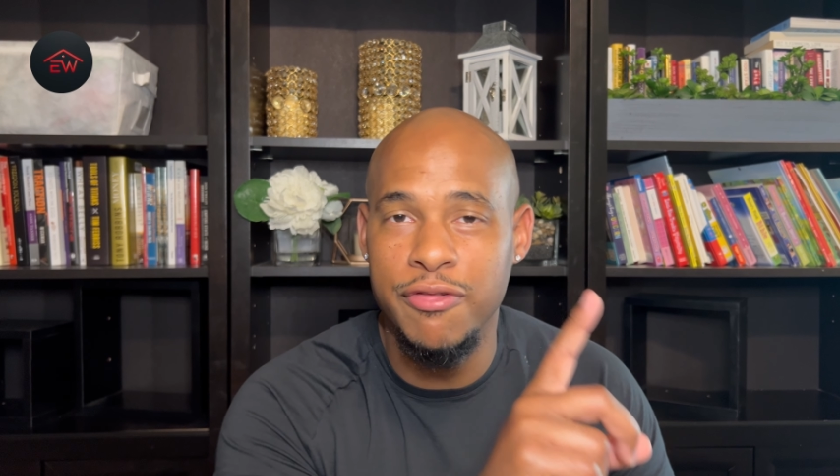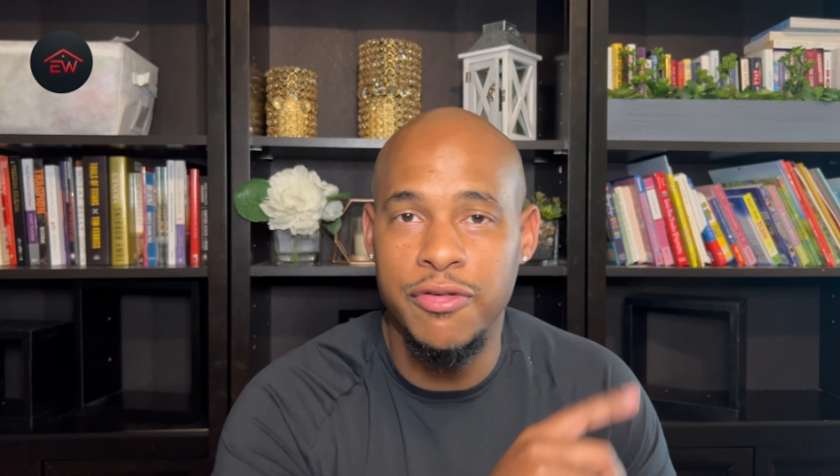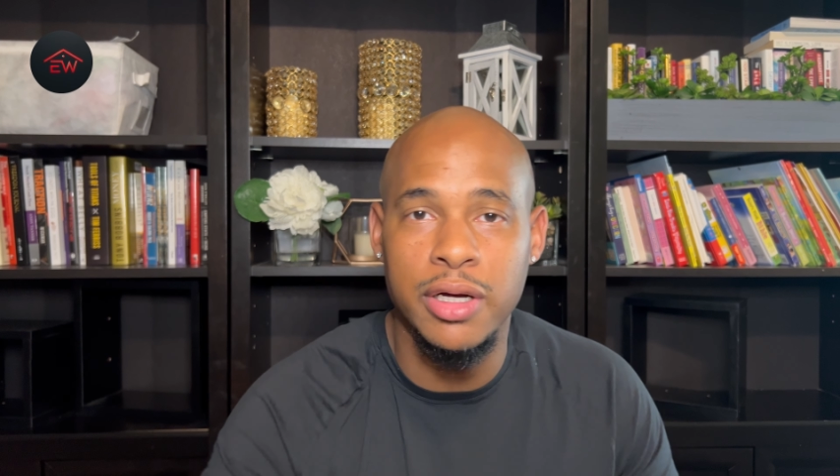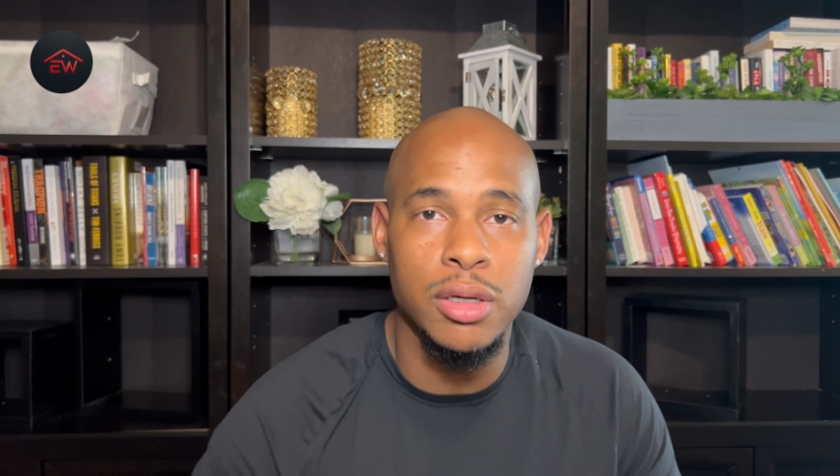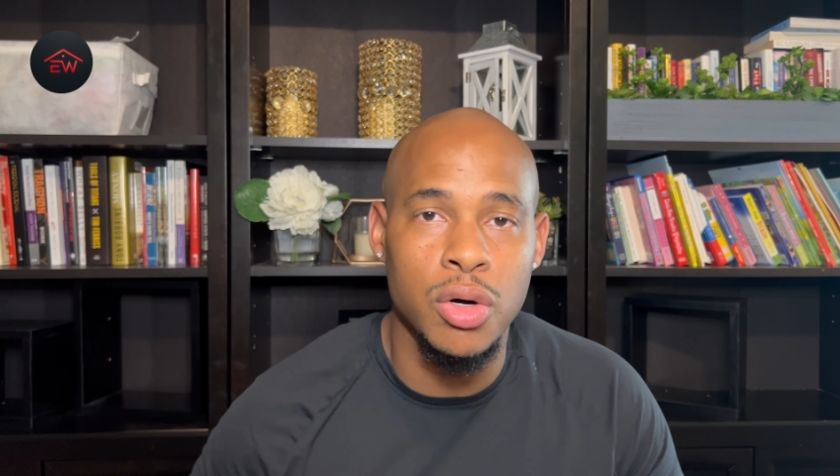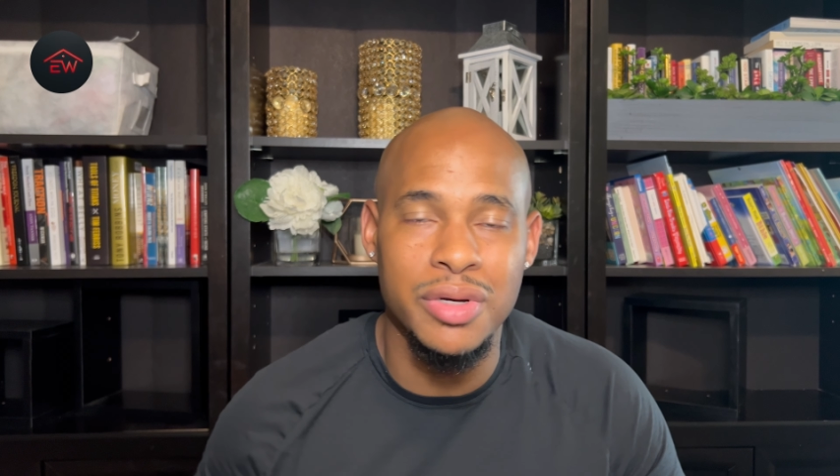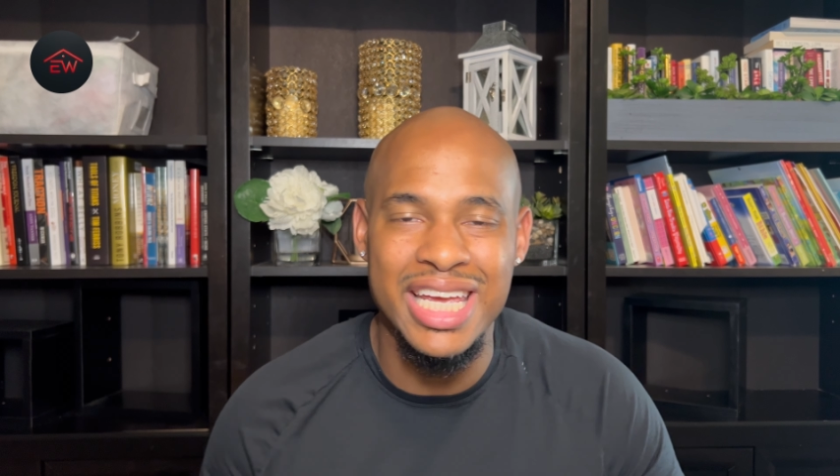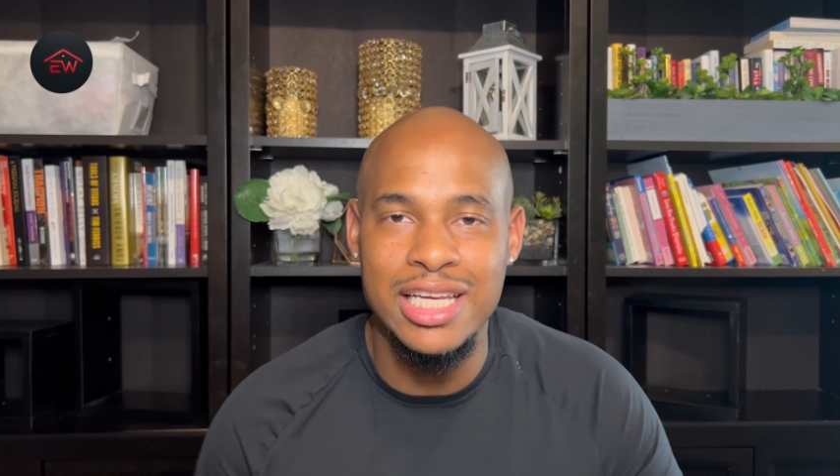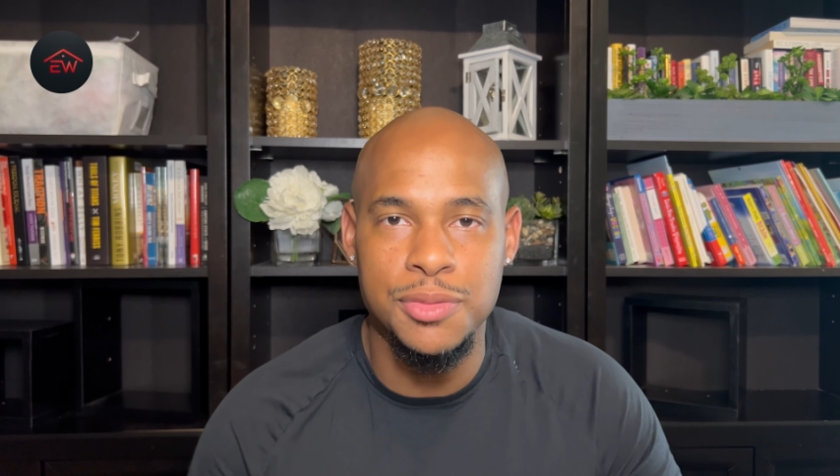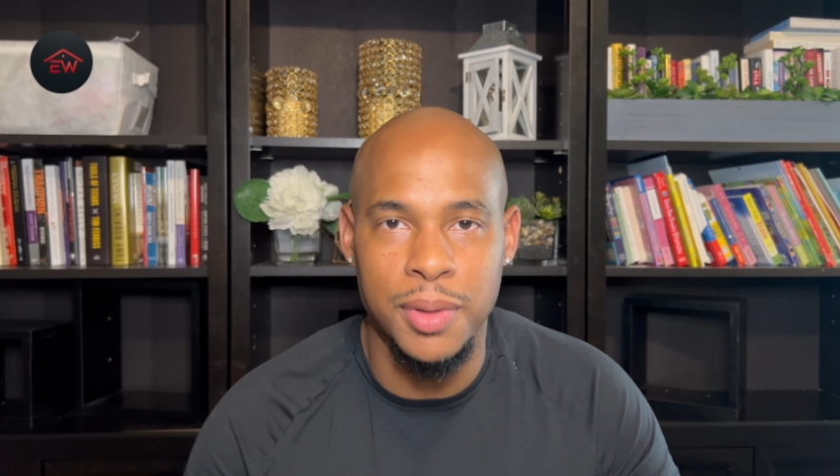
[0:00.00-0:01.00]
foot on
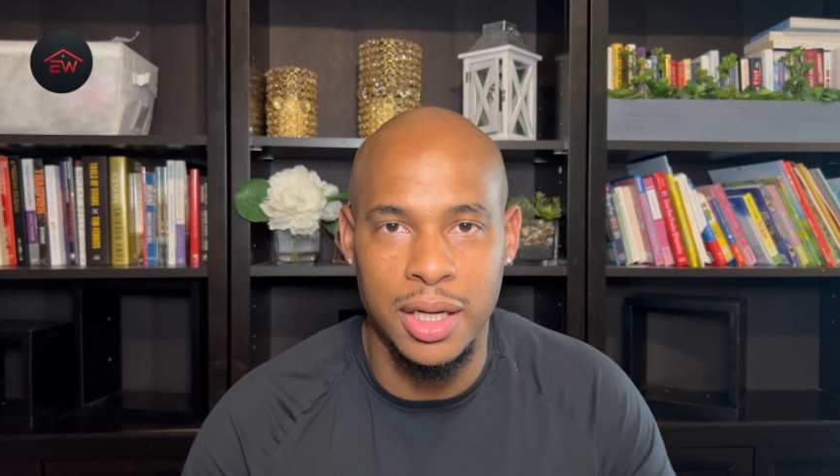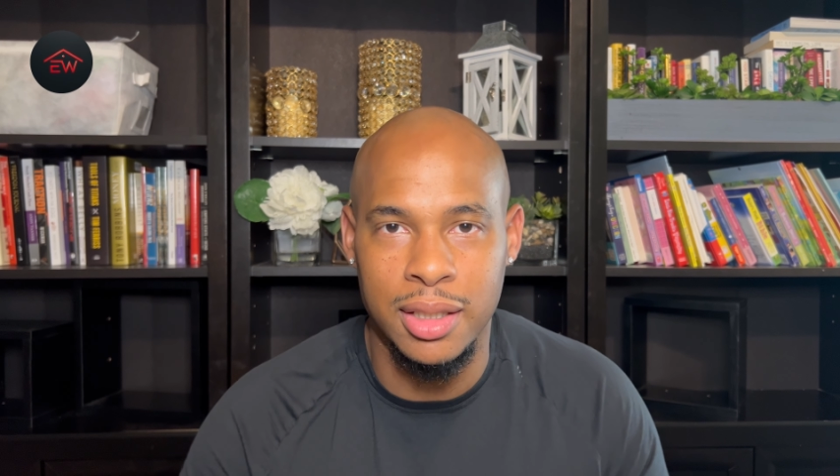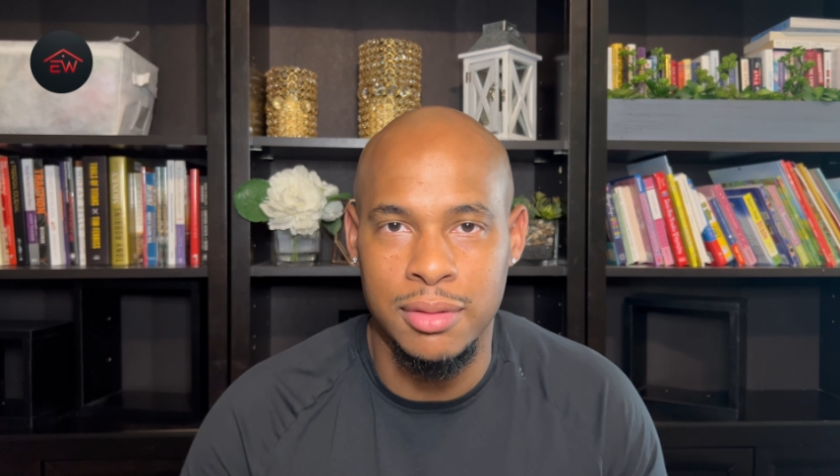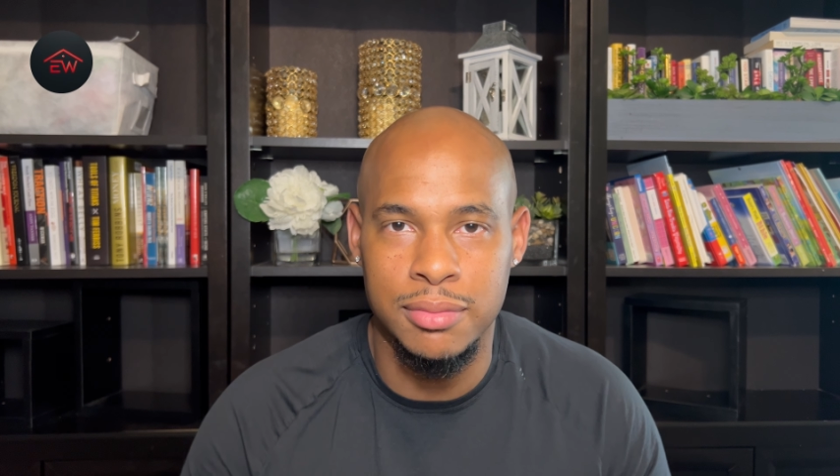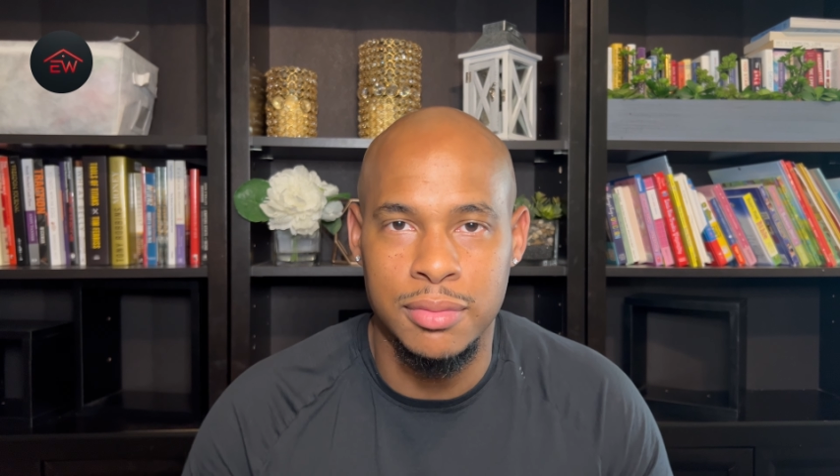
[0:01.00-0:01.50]
each bucket.